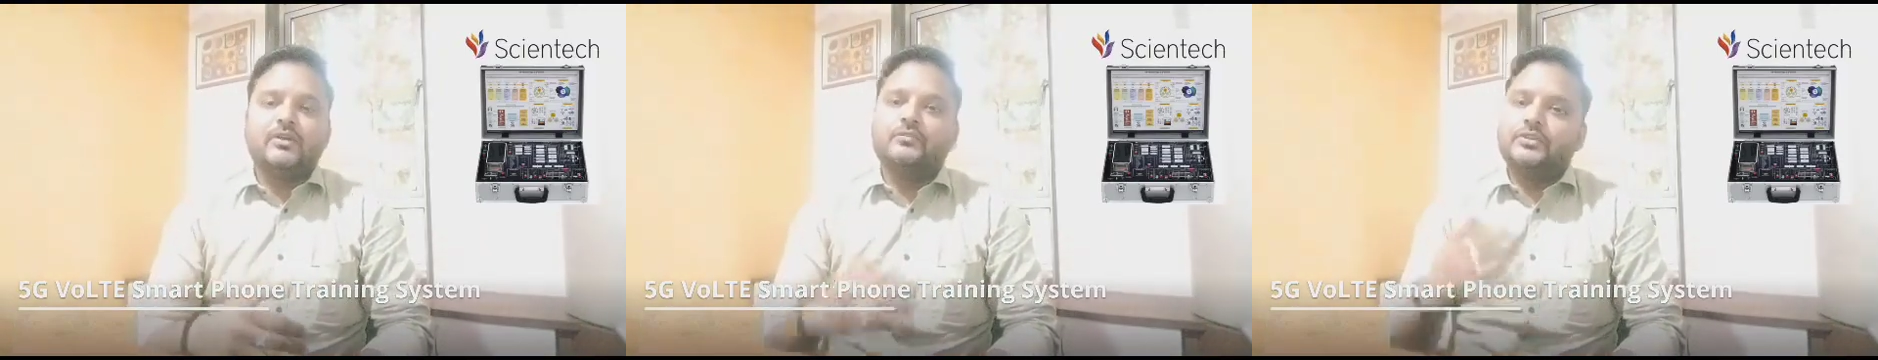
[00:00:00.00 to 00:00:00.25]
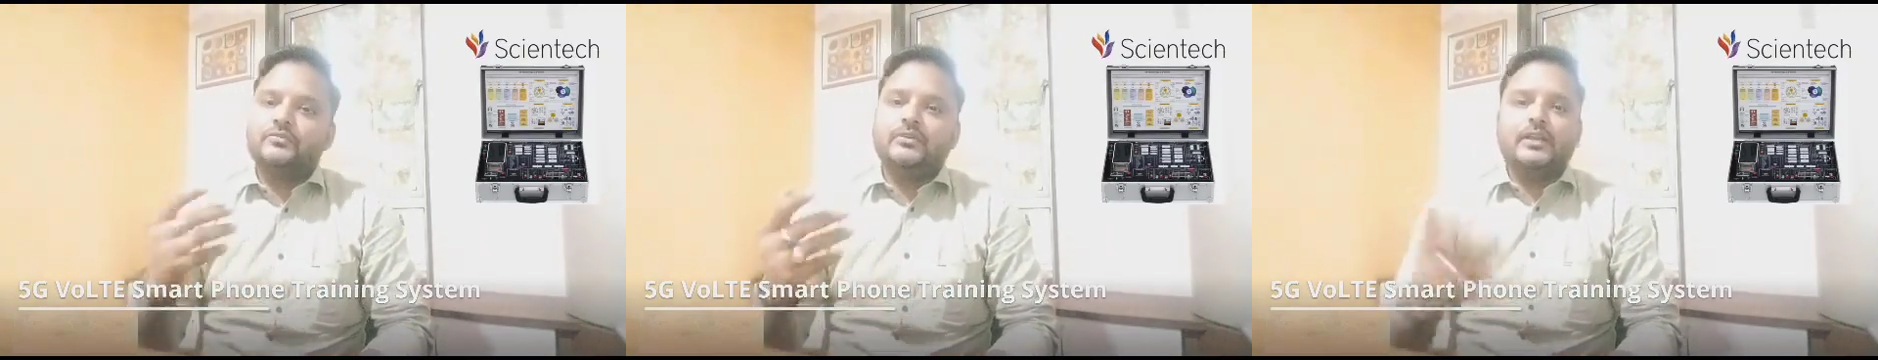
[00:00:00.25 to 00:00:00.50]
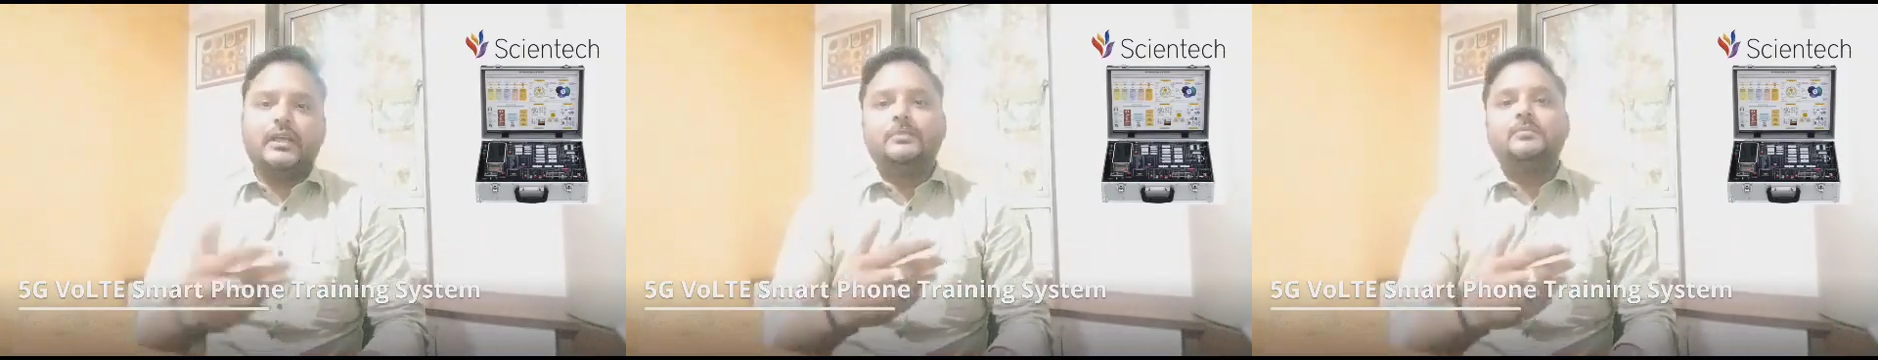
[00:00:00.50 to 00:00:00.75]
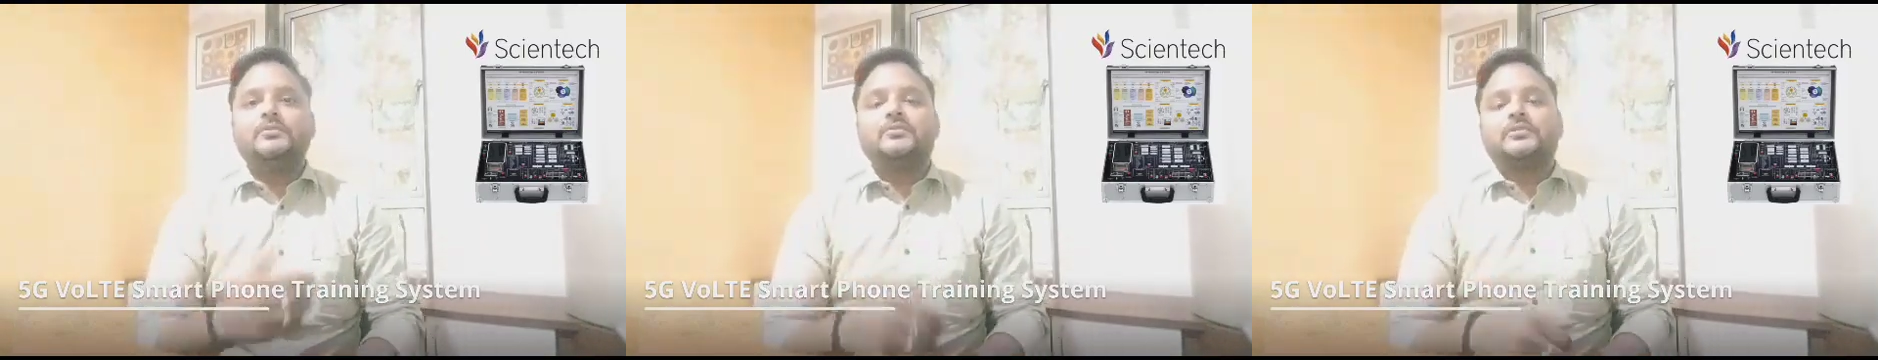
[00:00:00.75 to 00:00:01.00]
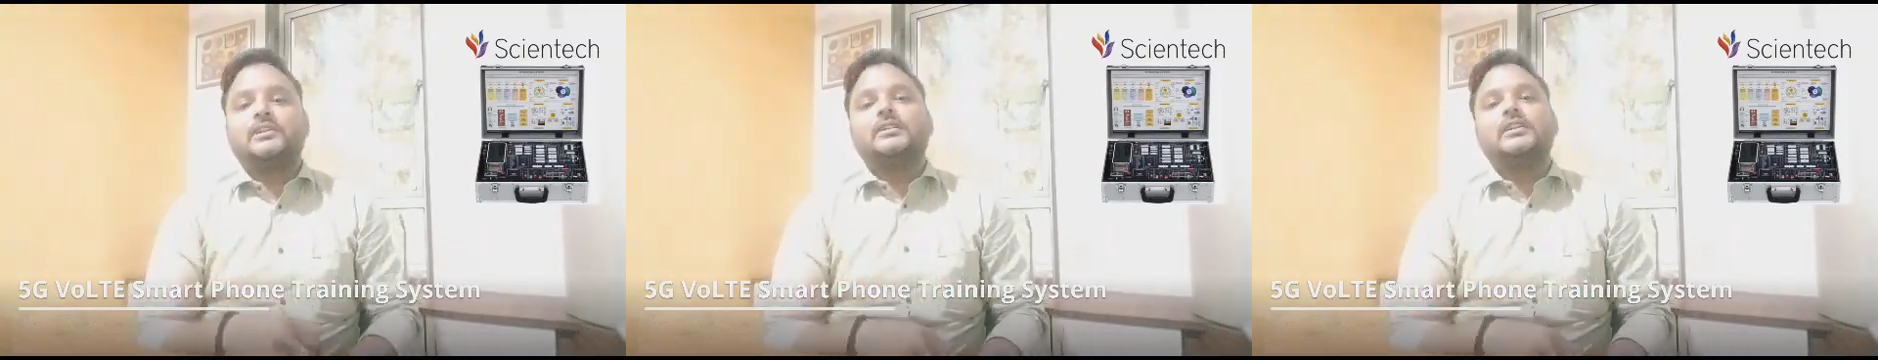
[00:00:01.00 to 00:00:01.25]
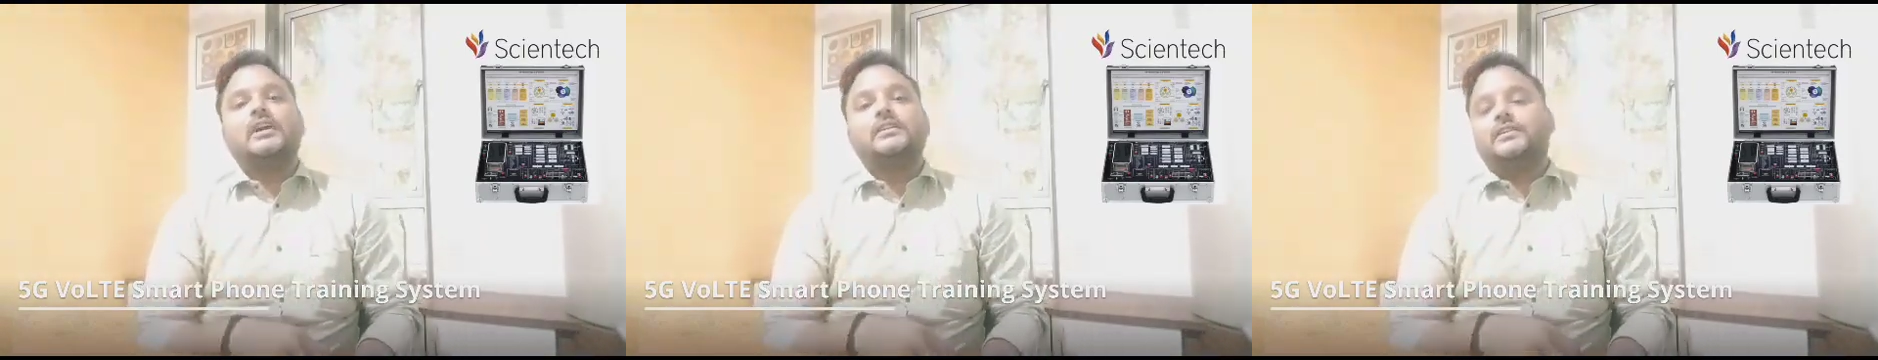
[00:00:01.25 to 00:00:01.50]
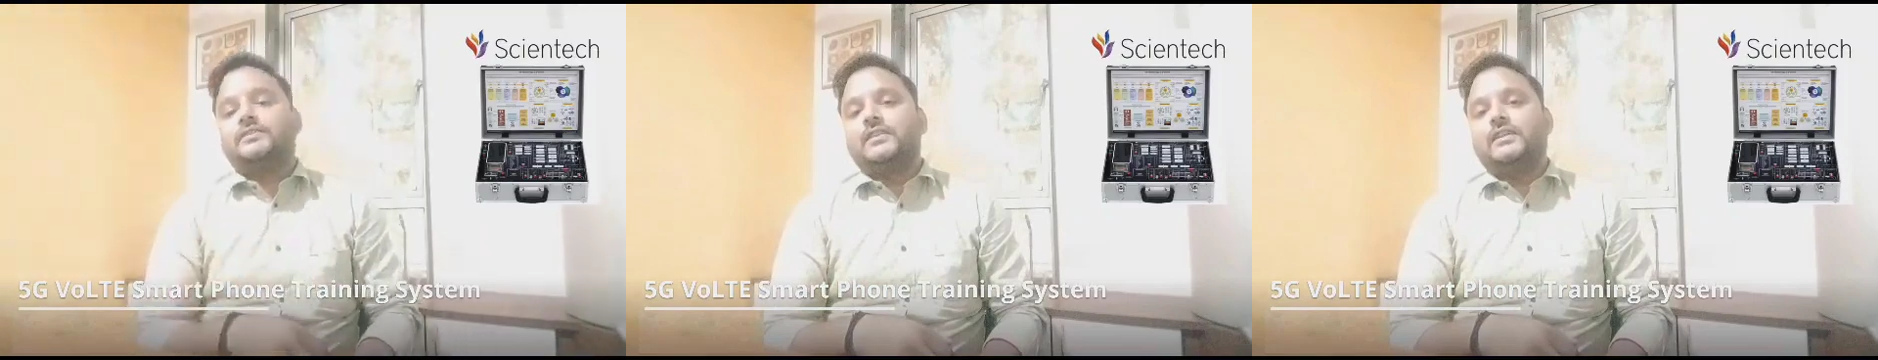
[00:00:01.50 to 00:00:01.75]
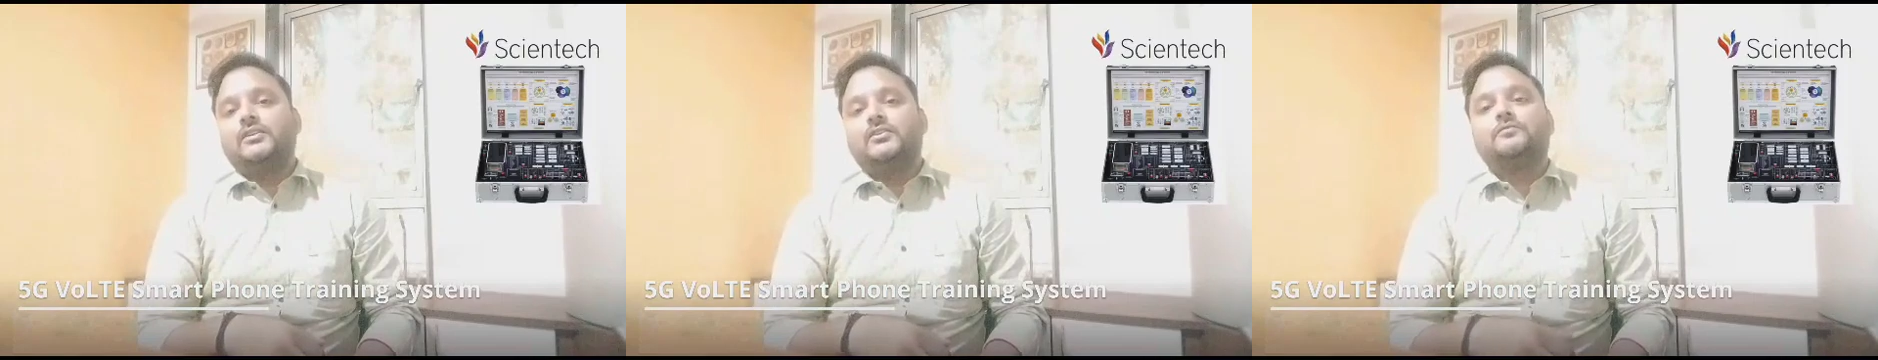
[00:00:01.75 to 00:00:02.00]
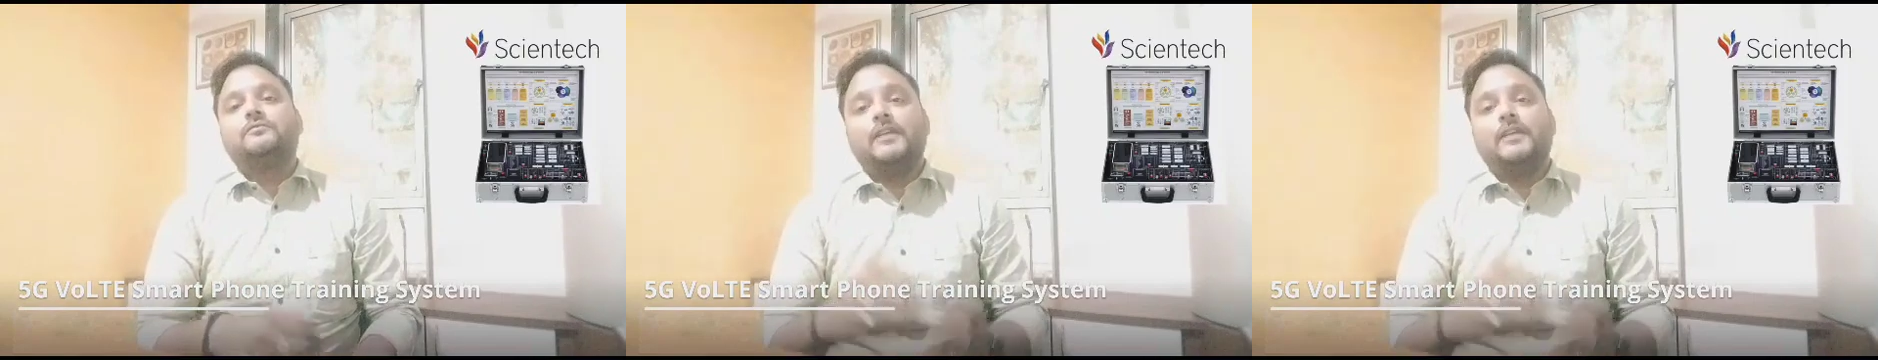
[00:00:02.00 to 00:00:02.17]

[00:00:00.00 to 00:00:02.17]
which will help user in understanding of